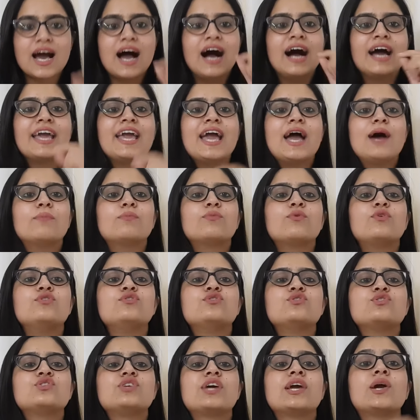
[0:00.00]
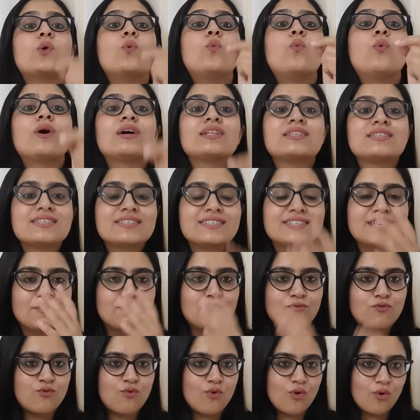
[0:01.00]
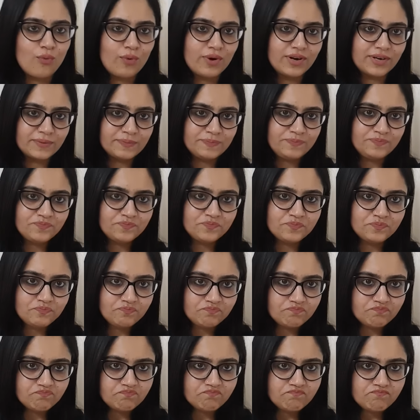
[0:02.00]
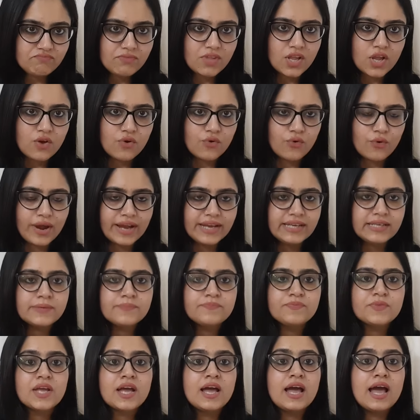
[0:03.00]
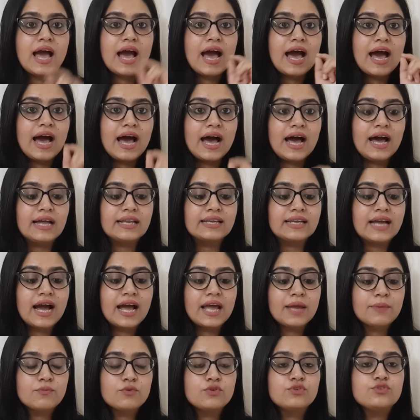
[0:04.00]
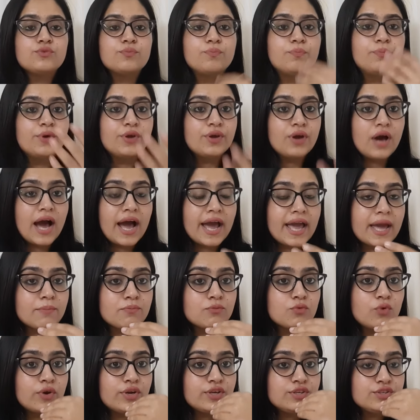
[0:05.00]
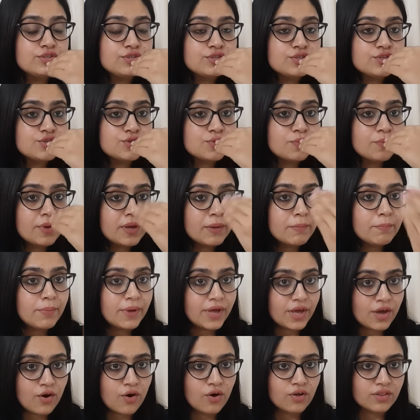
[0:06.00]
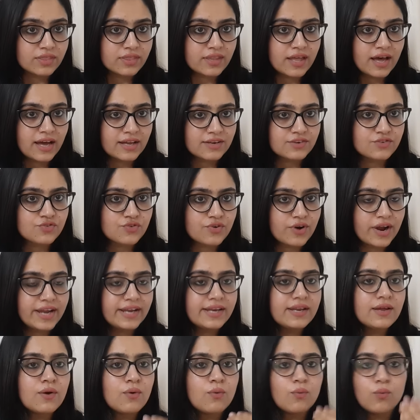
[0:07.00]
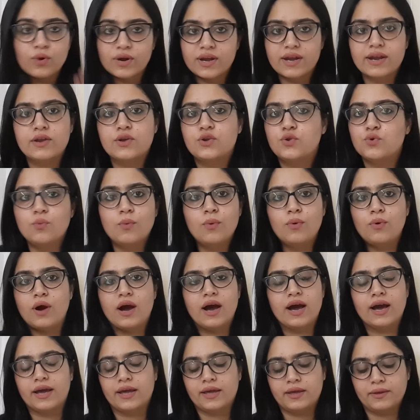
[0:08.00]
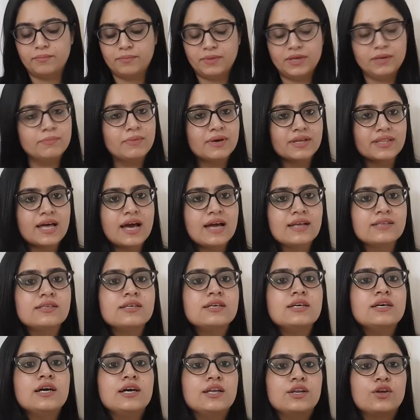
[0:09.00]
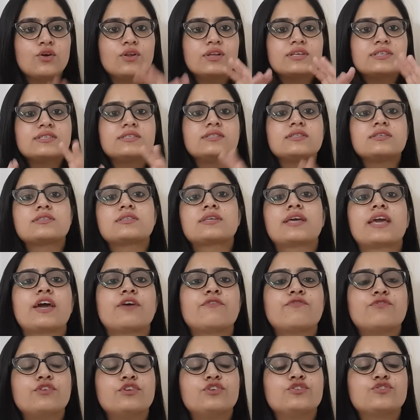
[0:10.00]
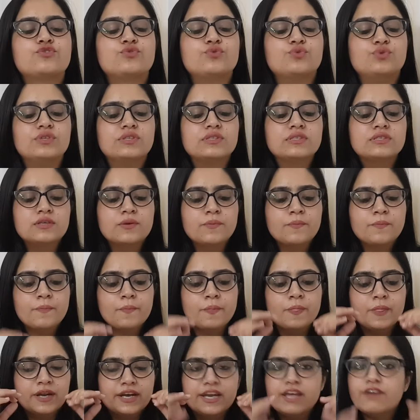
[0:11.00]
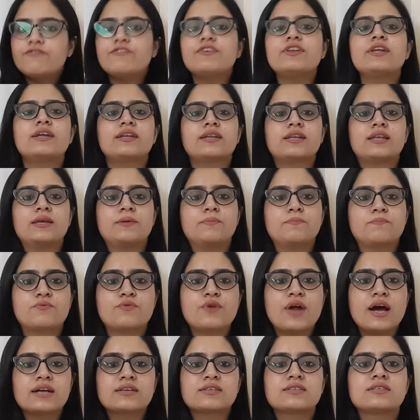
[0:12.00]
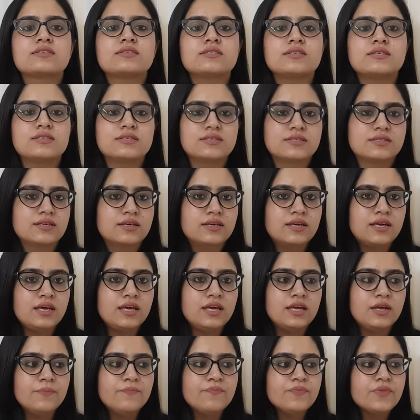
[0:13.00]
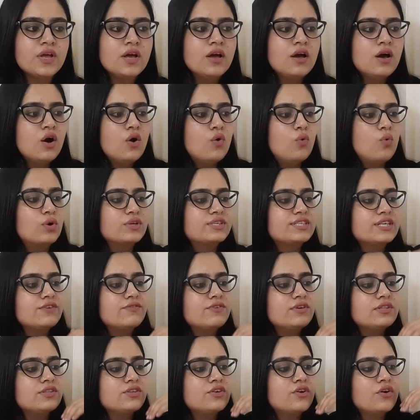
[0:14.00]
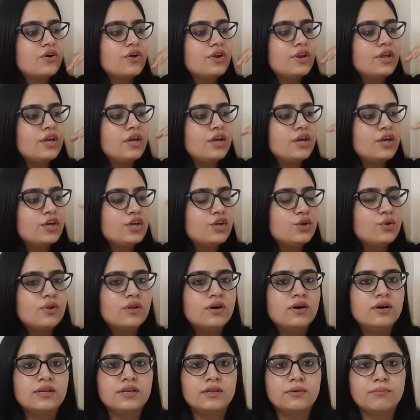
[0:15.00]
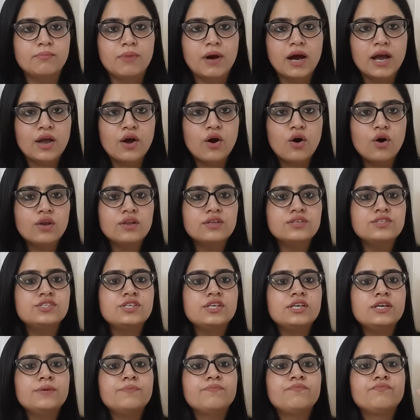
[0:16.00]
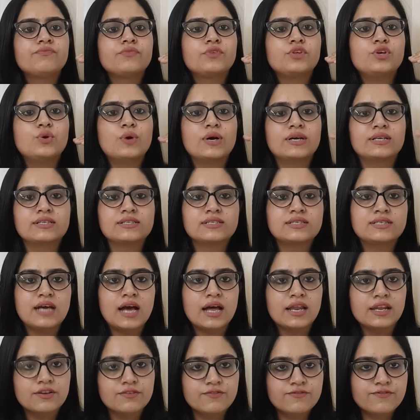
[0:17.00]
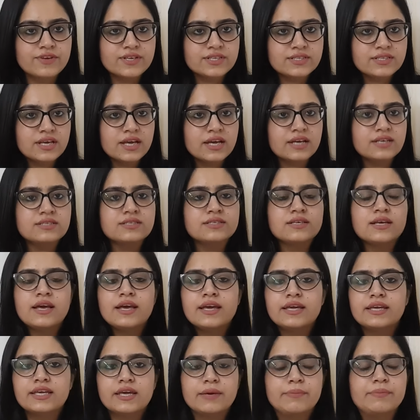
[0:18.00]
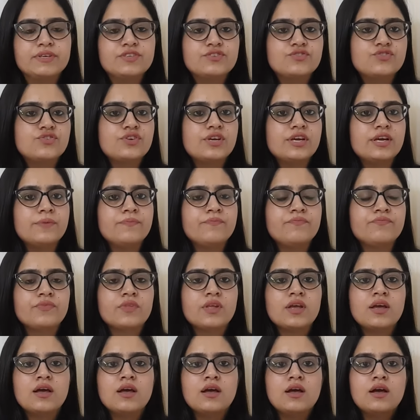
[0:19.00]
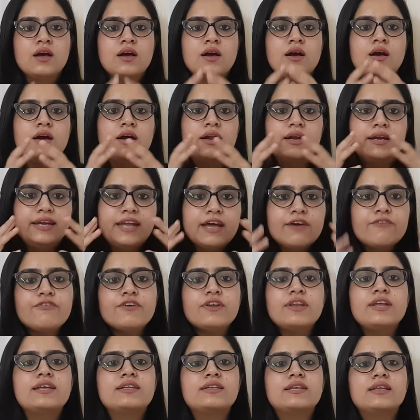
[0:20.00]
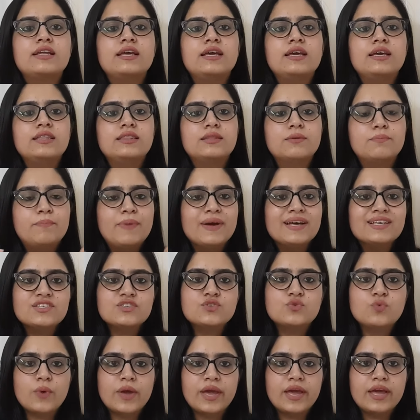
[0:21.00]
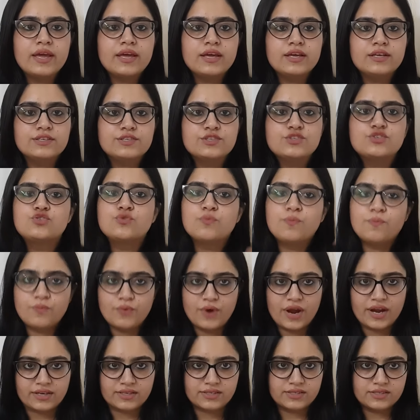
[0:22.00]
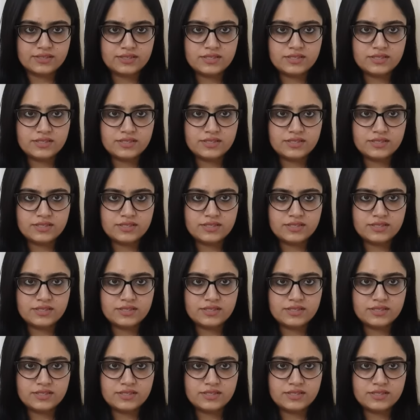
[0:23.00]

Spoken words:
I am going to take one step forward, right? And I am going to be beyond that, right? What do I mean by that? Now listen this carefully, students. Definitely, practice is the key. Whatever theory you learn in biology, you understand in physics, chemistry, definitely the best way is to practice.